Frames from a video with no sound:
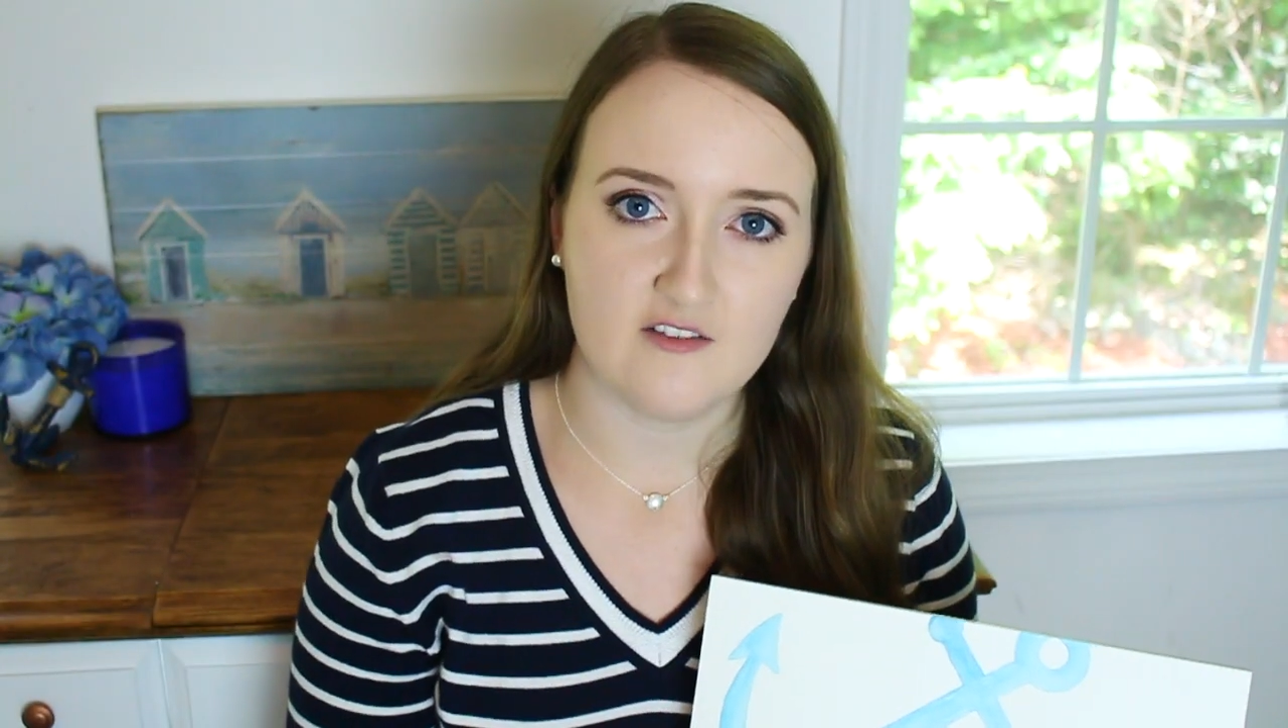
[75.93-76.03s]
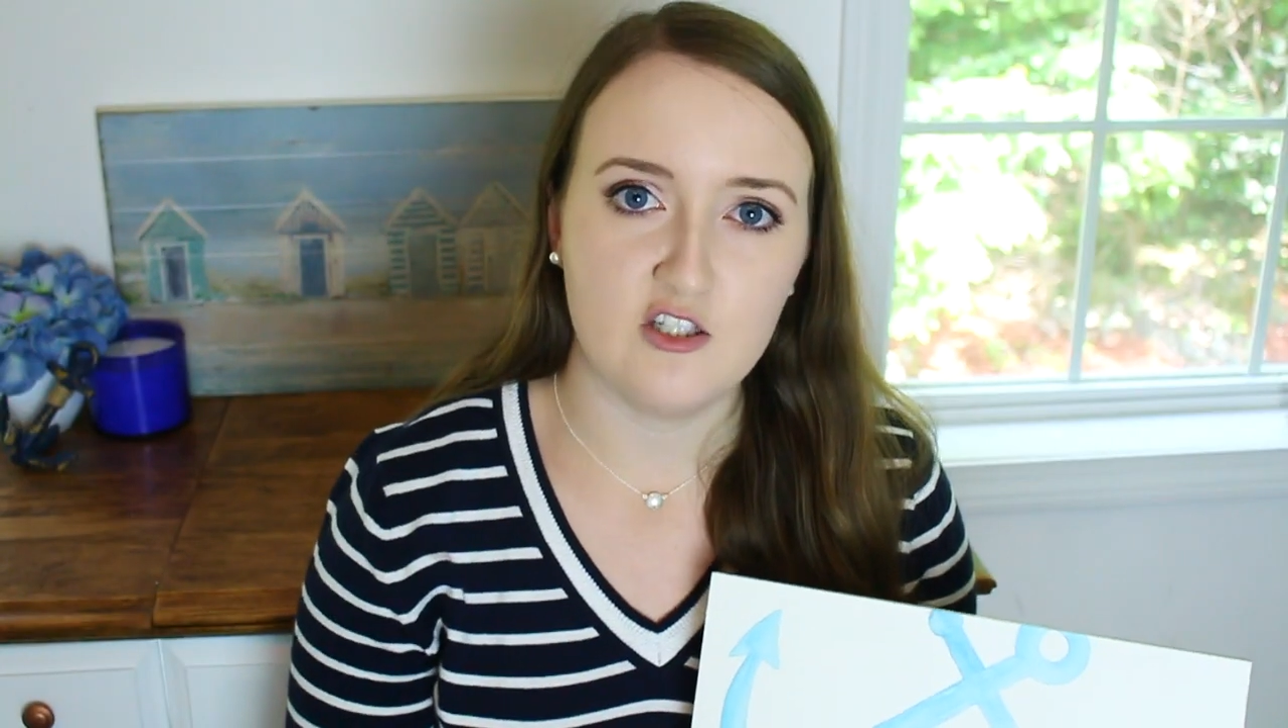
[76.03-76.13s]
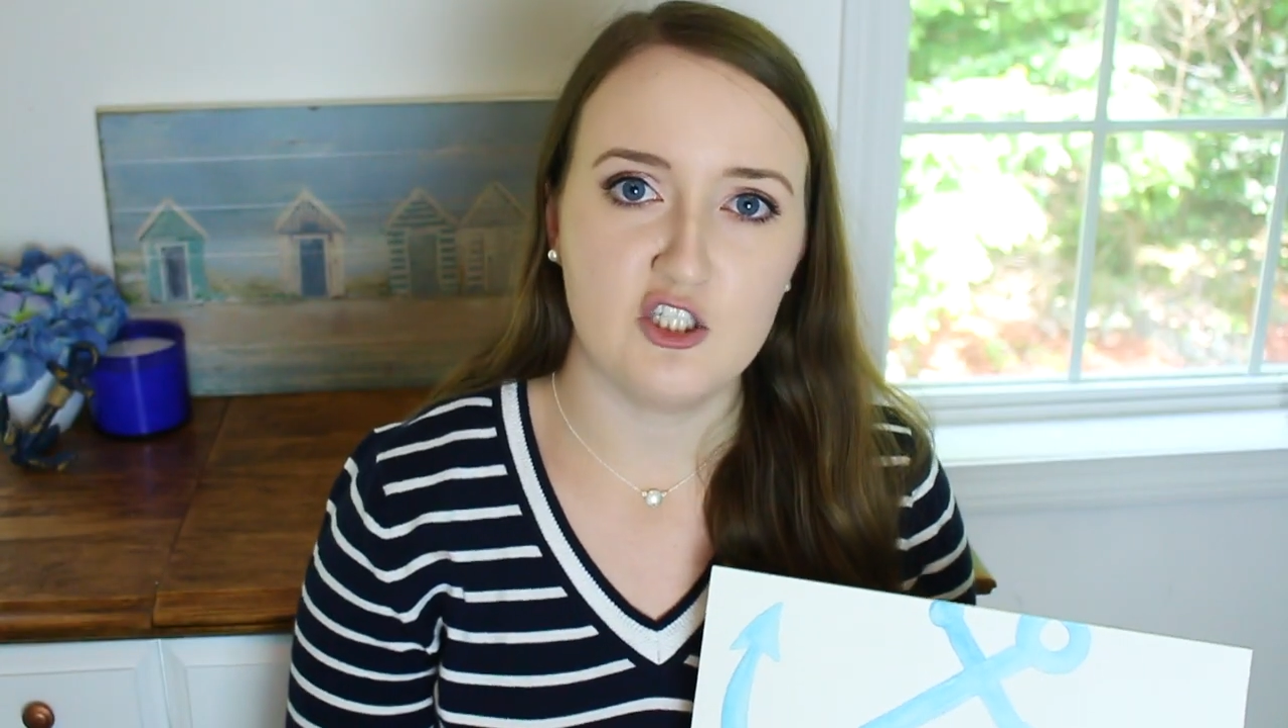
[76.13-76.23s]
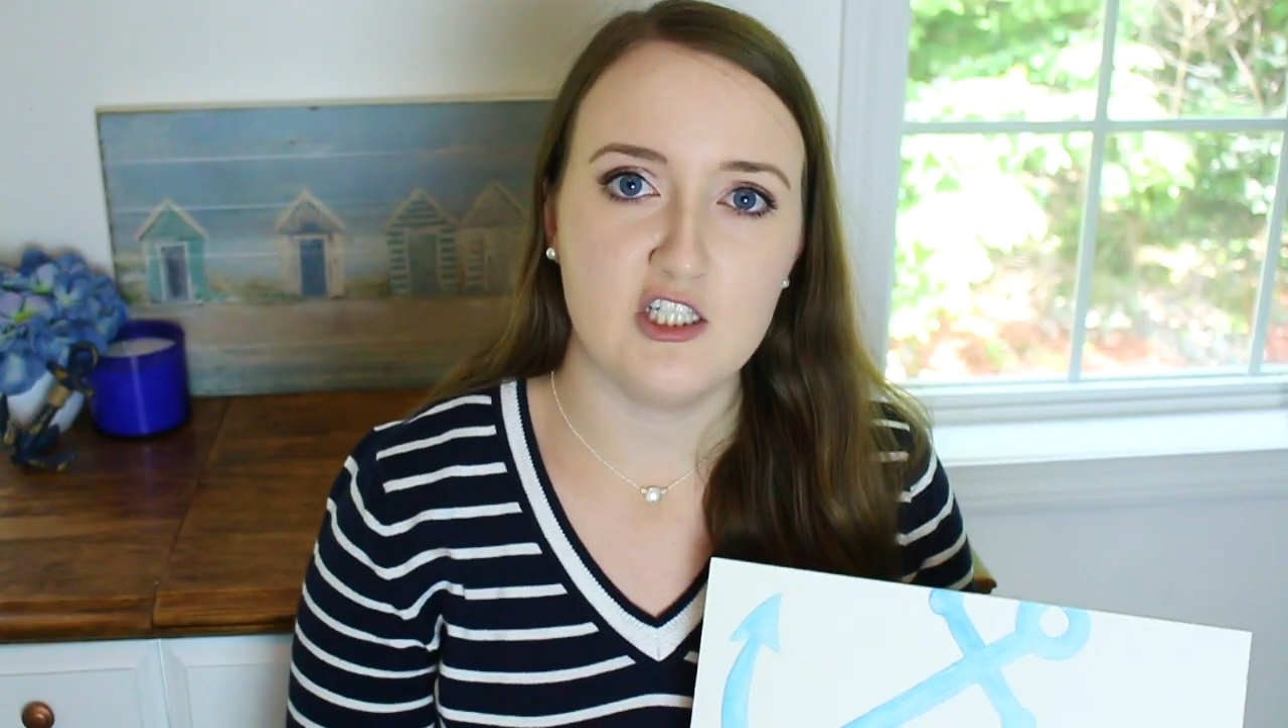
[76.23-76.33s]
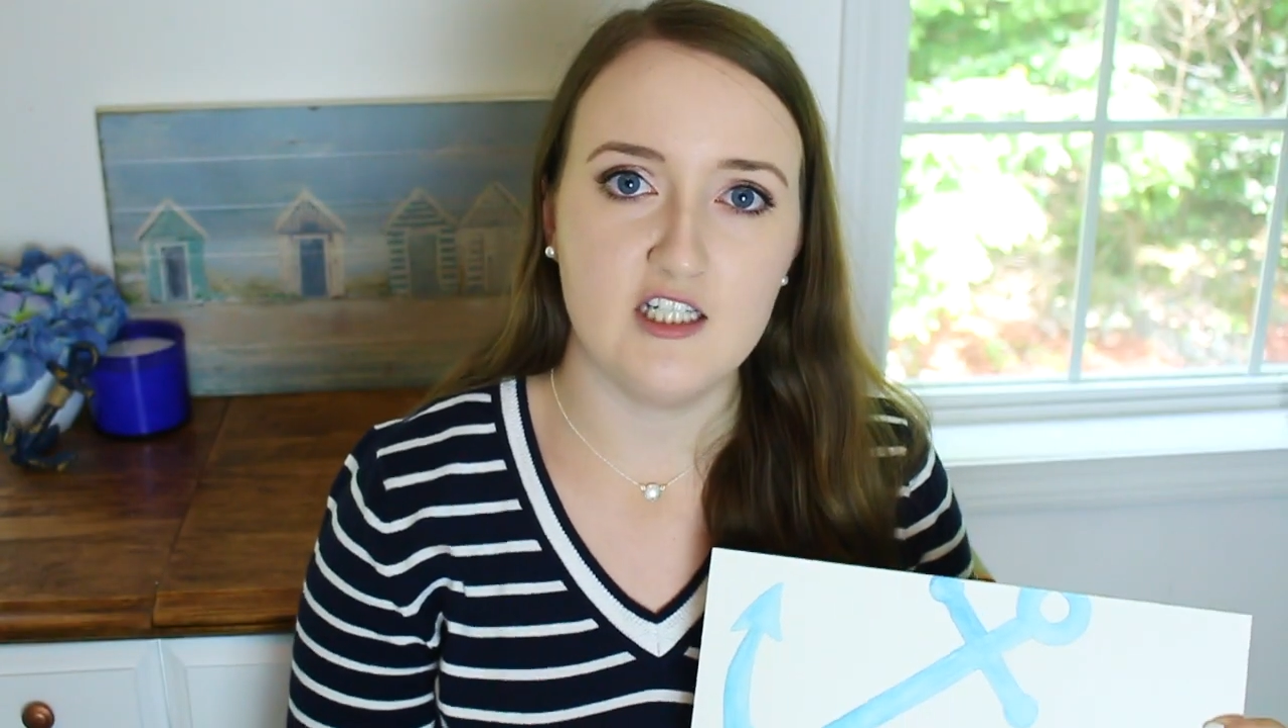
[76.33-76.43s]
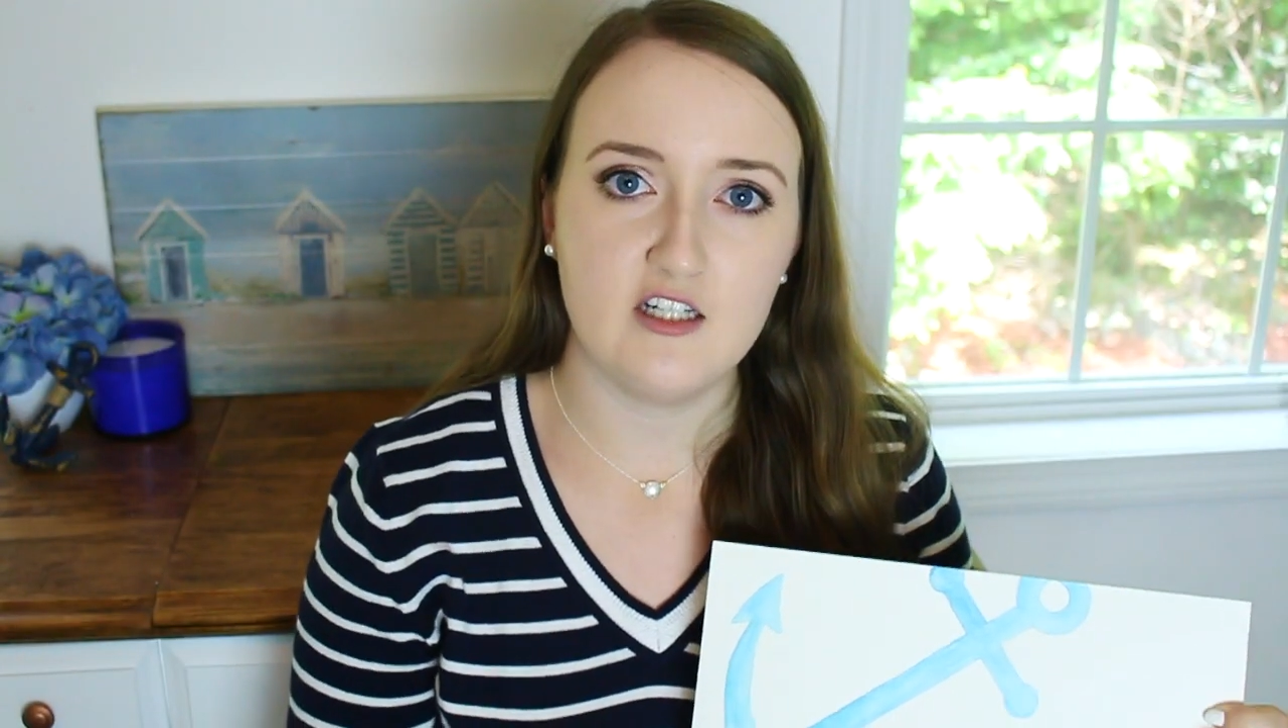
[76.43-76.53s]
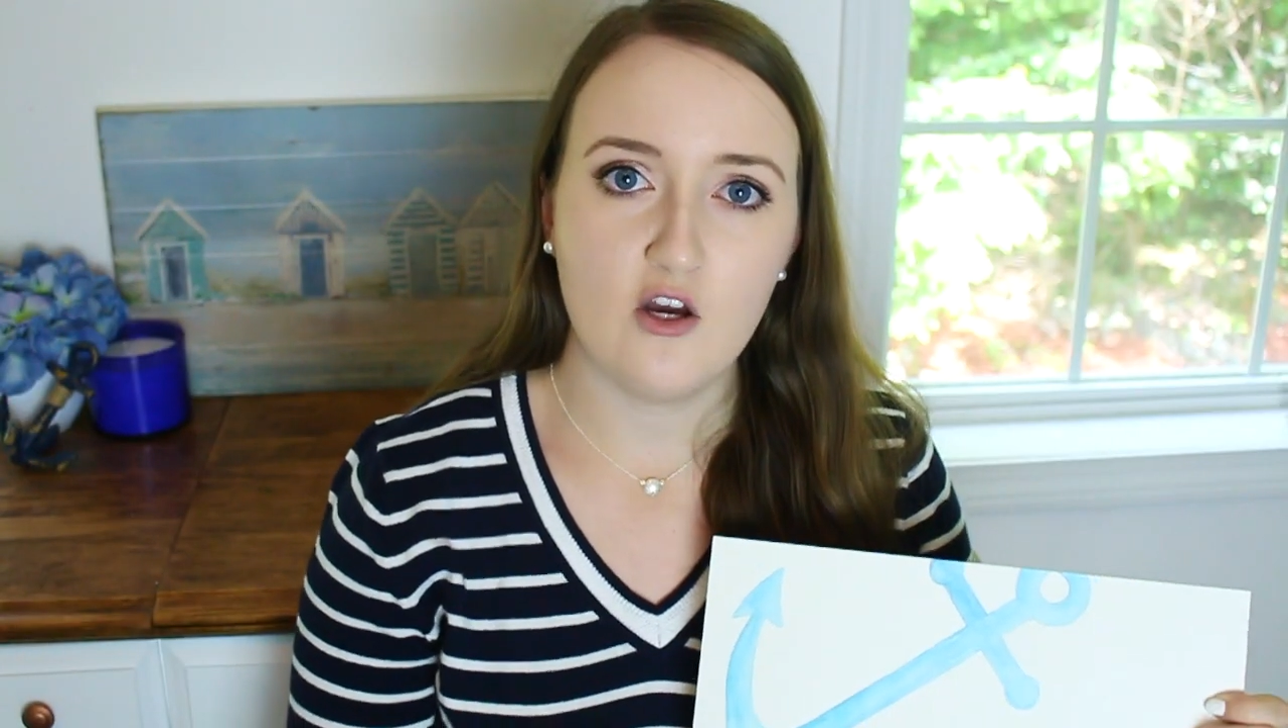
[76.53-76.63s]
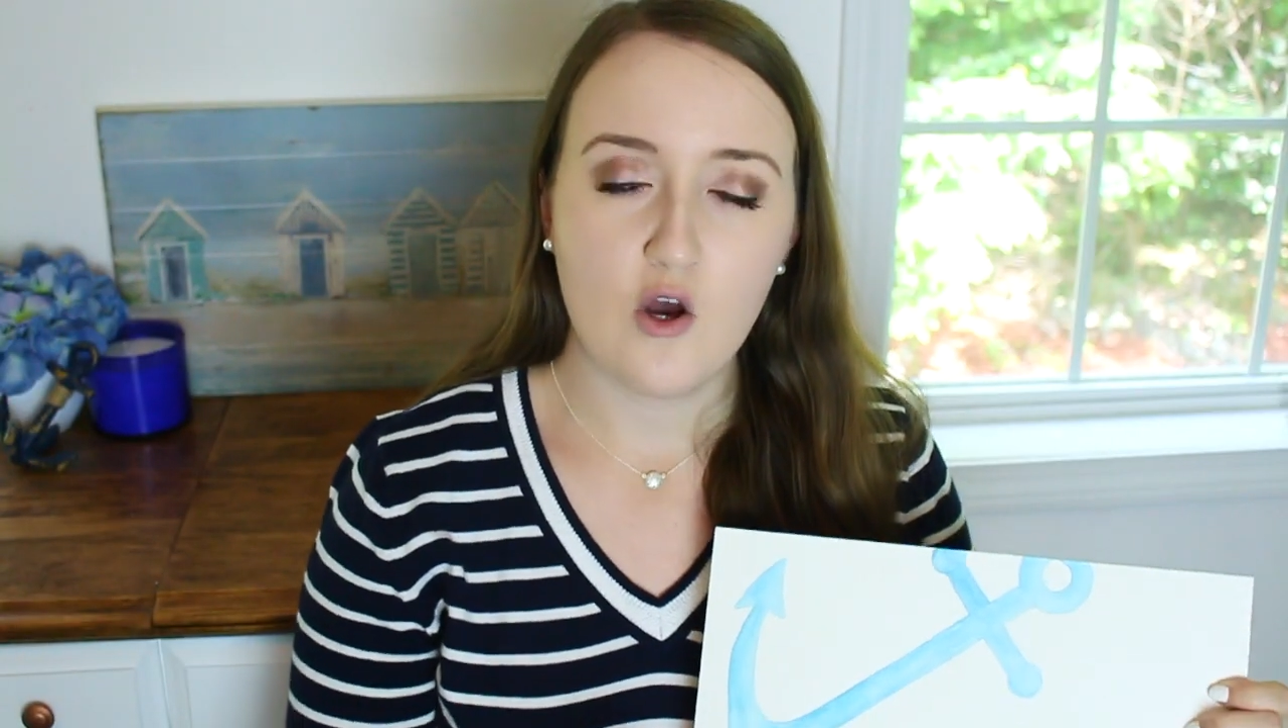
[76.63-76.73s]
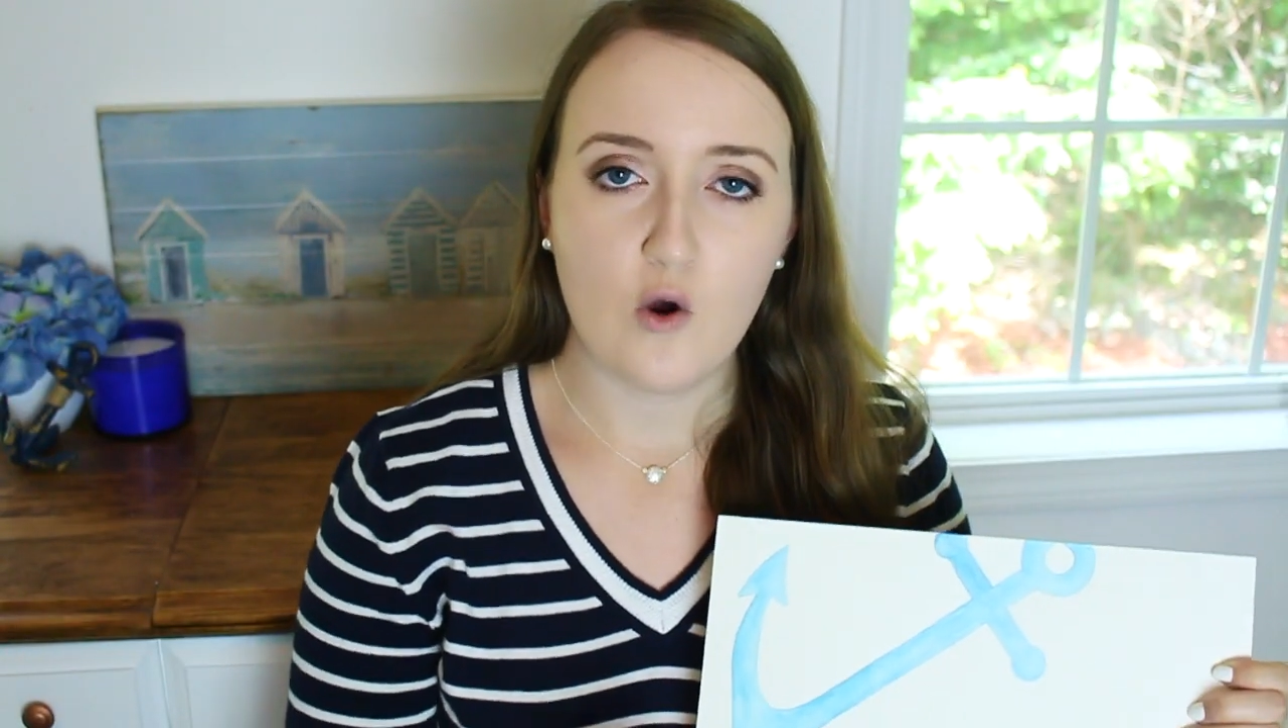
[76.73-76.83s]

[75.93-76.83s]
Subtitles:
of the sheet